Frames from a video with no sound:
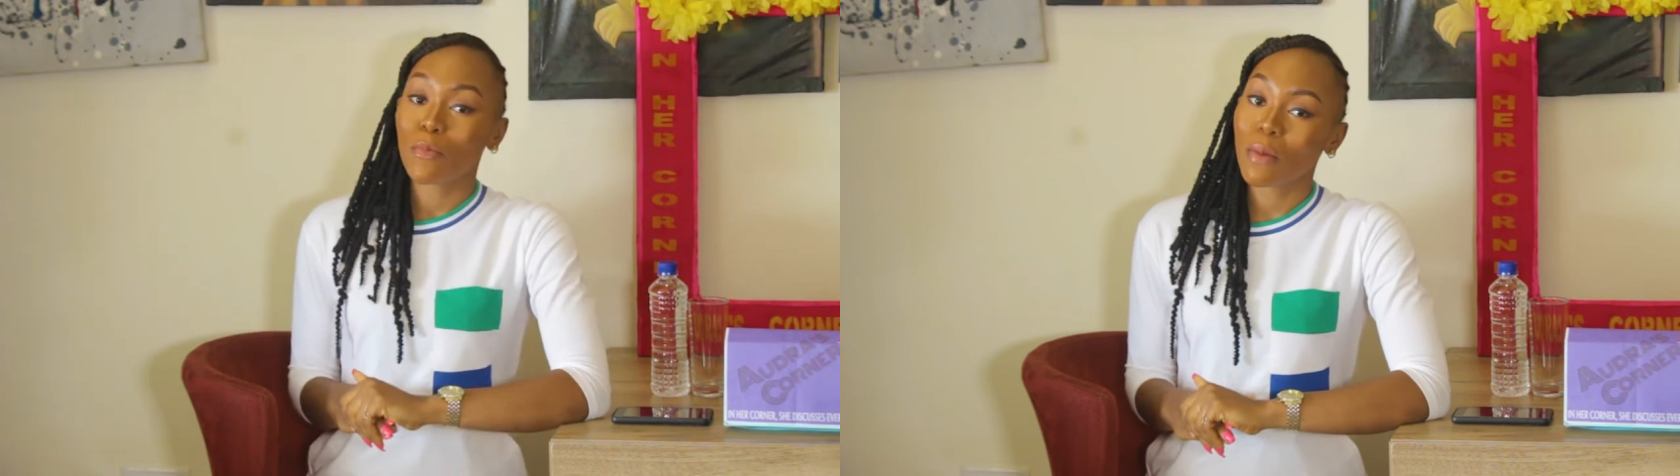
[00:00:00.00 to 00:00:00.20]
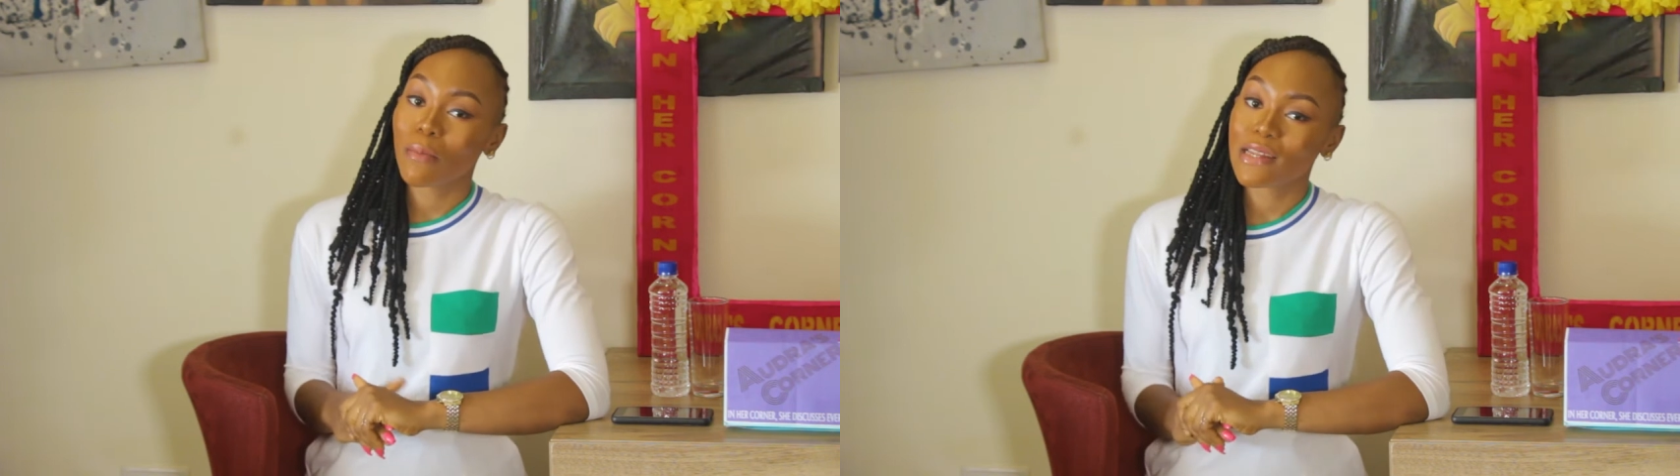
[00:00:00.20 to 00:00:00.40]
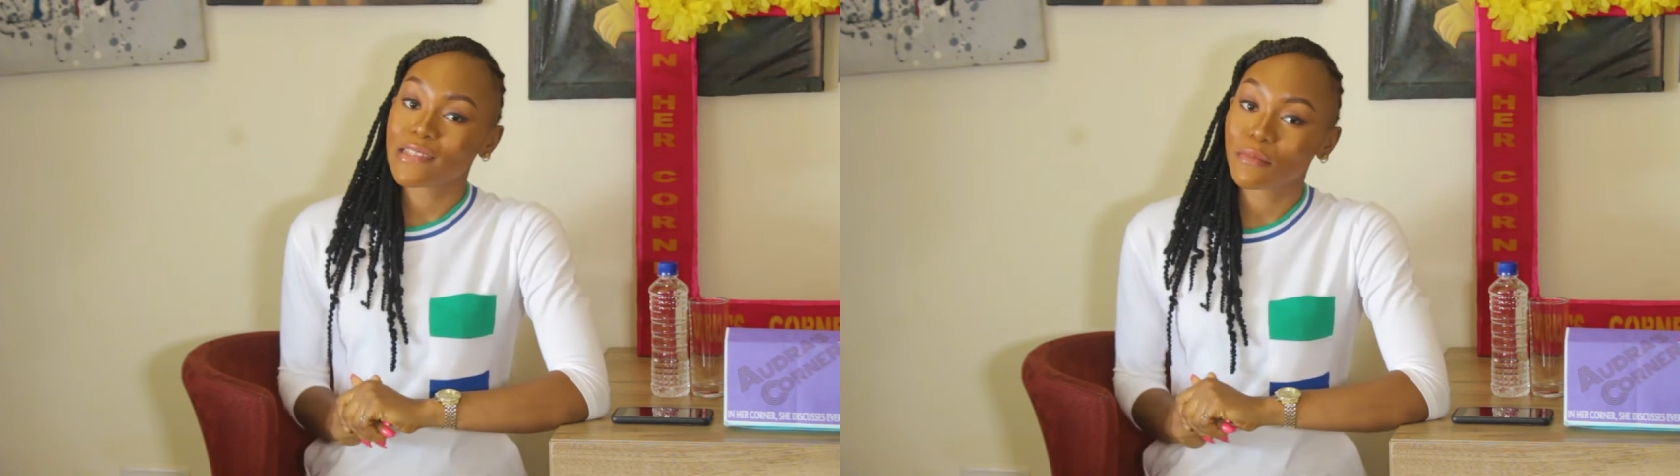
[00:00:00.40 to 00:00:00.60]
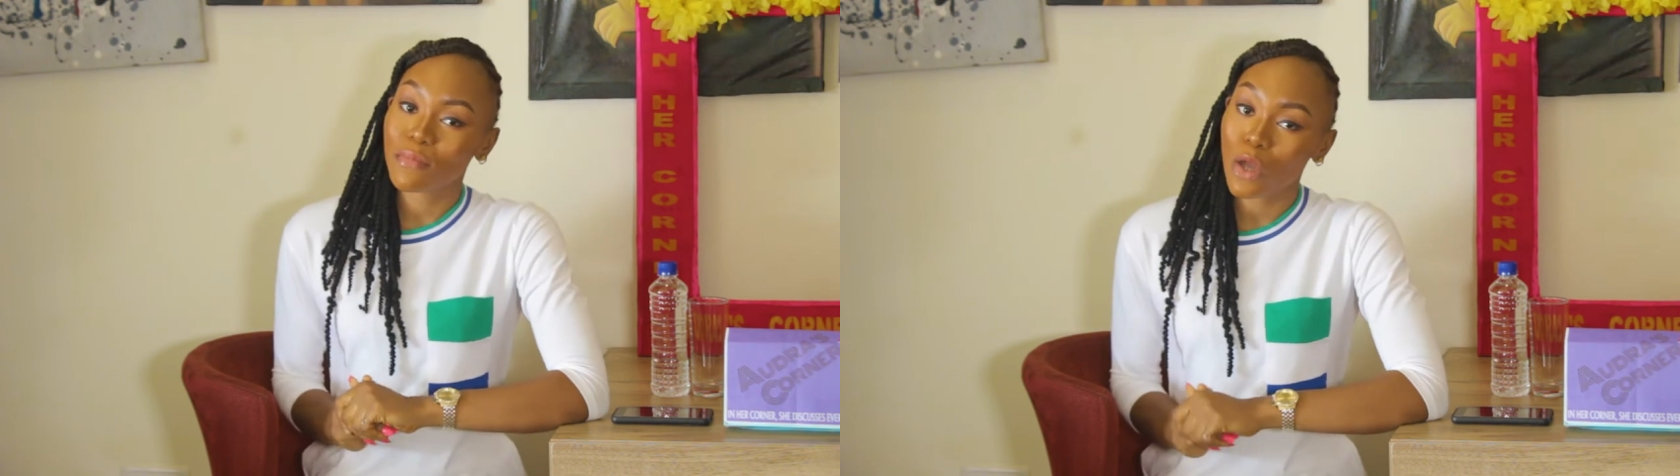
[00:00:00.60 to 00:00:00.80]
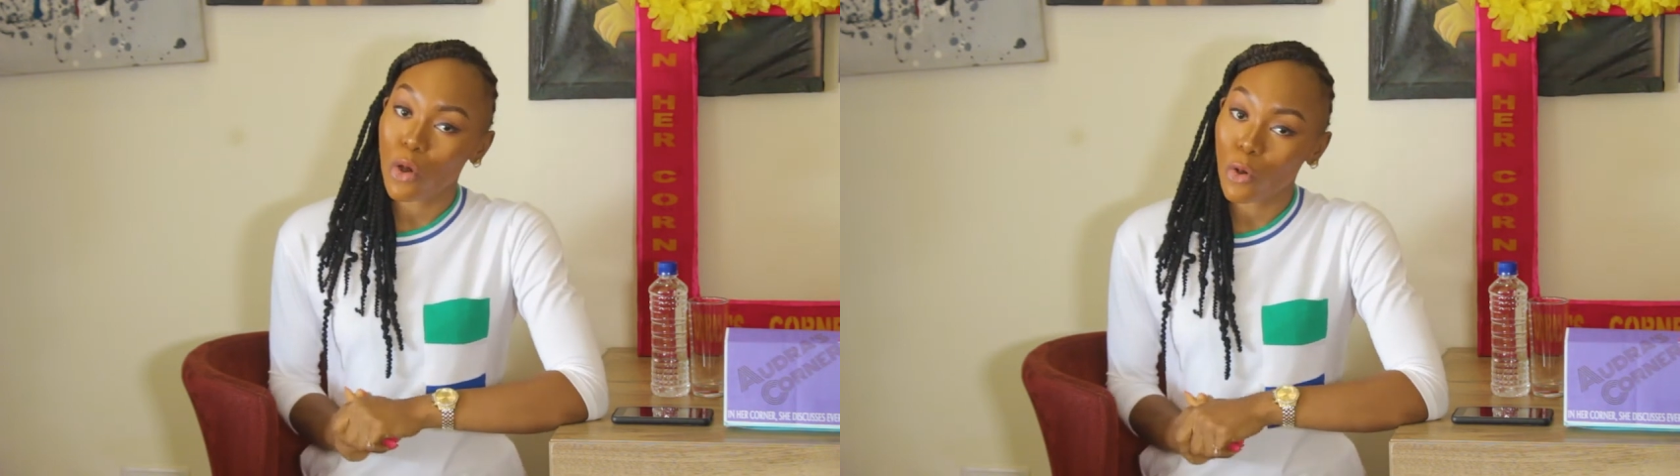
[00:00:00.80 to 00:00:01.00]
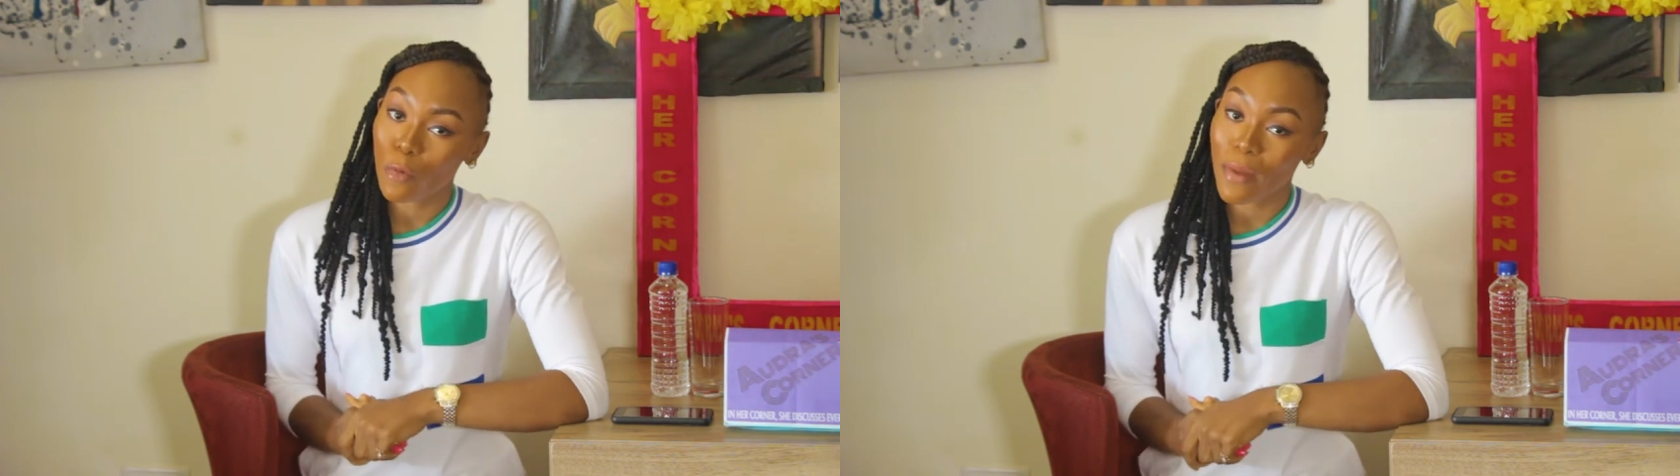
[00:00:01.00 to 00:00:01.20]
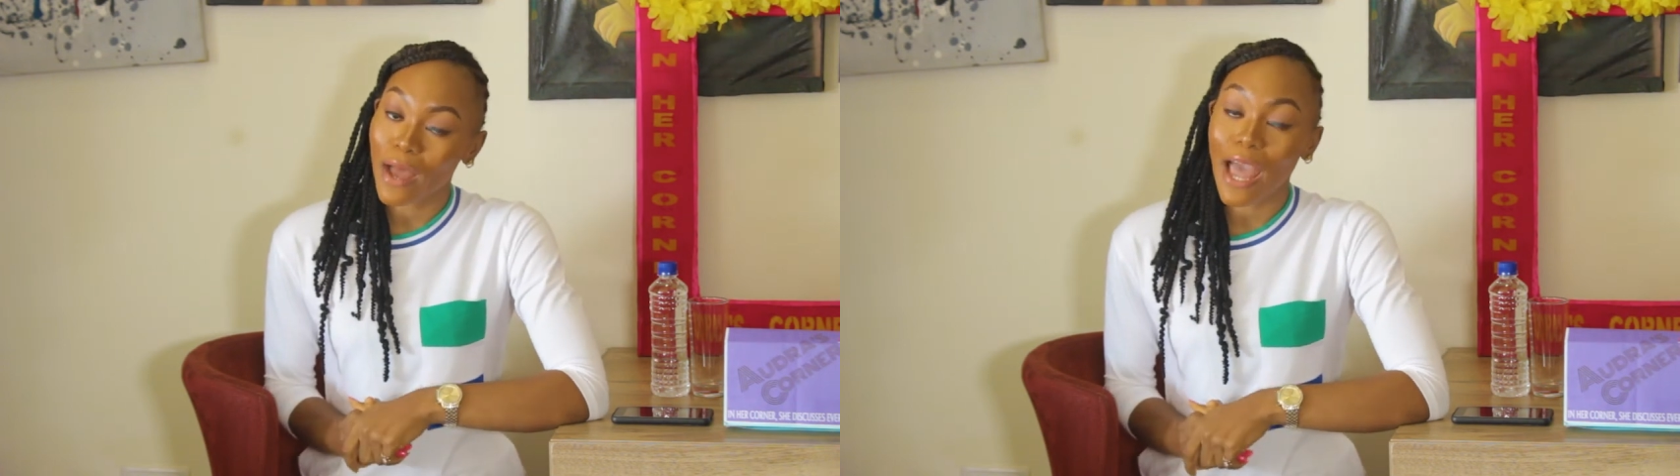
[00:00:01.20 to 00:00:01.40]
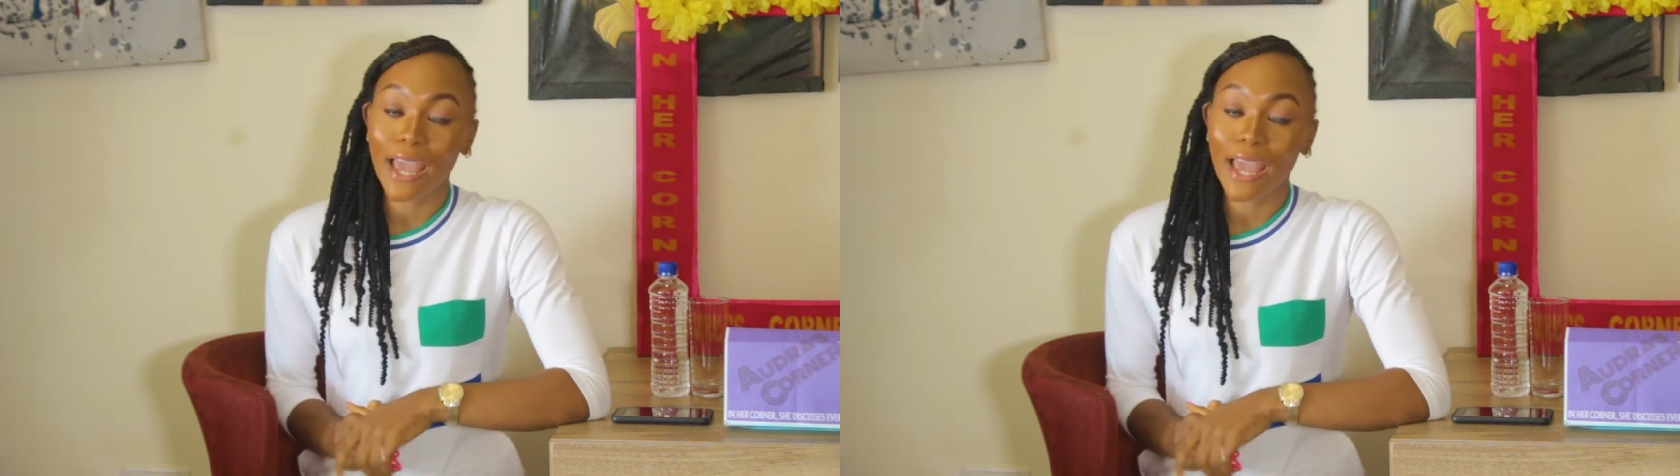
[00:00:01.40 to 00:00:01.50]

Mohamed Simbi Kowoma,